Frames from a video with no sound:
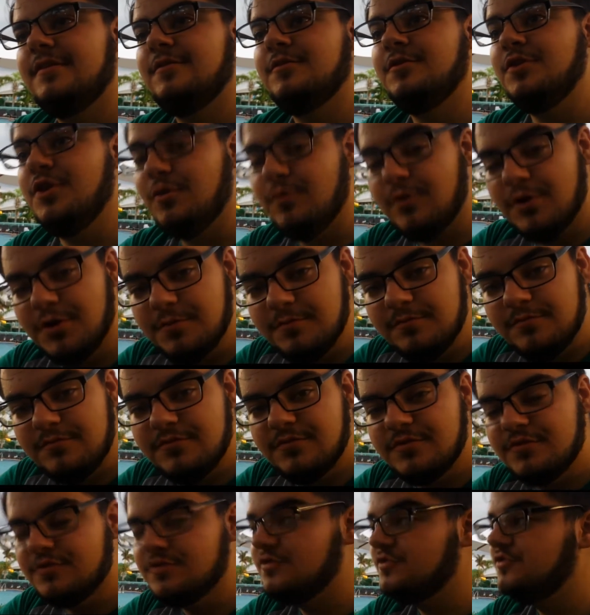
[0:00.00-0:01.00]
New room.
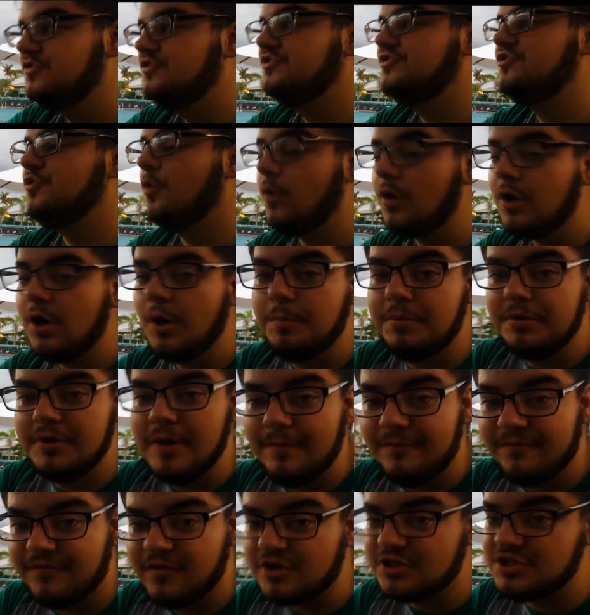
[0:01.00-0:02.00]
Door opened
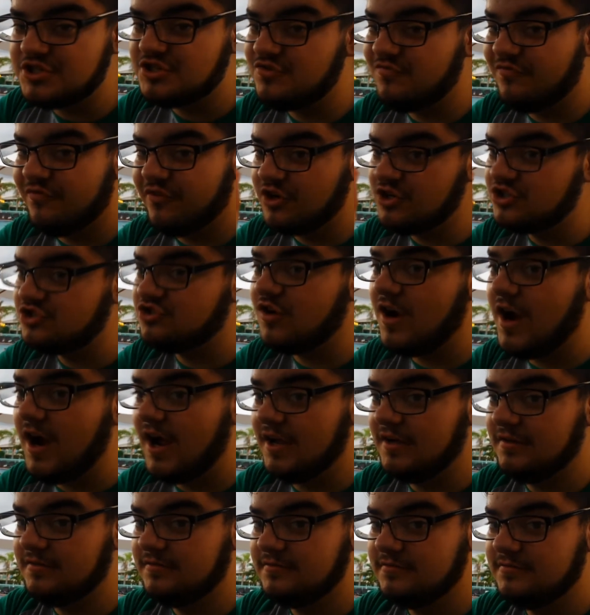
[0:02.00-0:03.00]
up first first
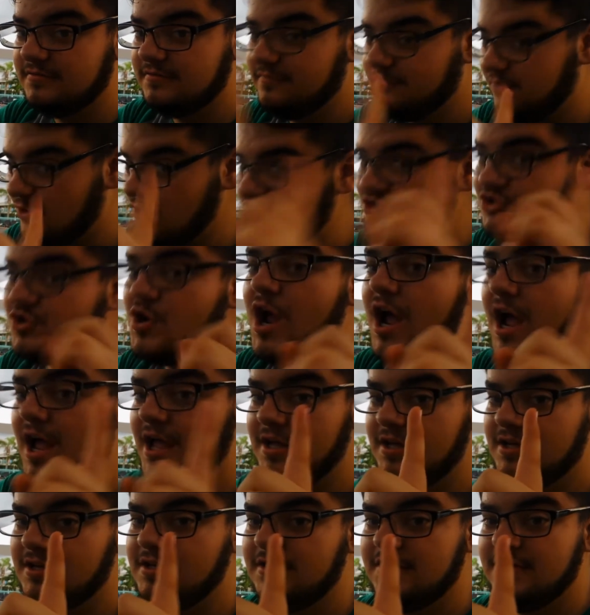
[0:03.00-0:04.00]
try. First try.
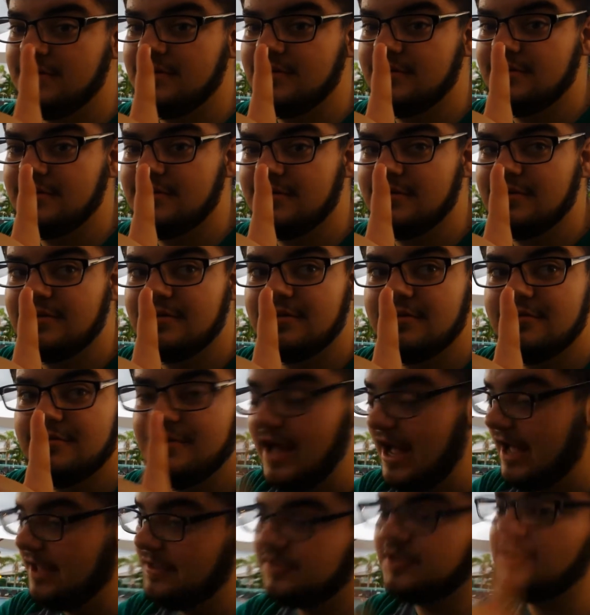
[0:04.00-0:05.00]
Not third.
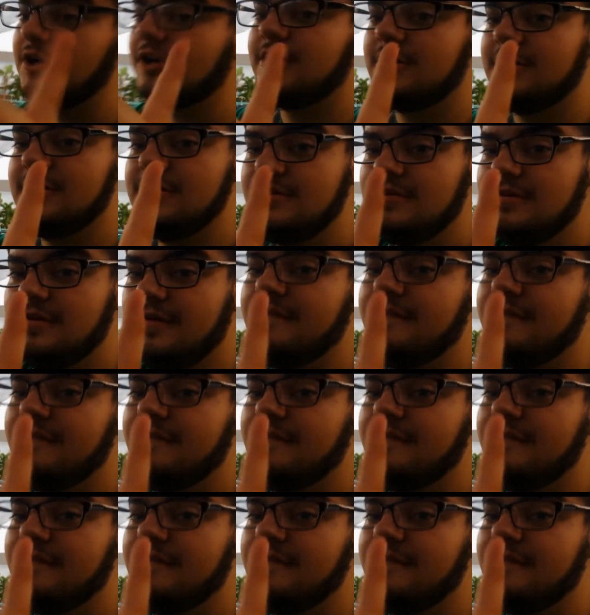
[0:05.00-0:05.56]
Not third.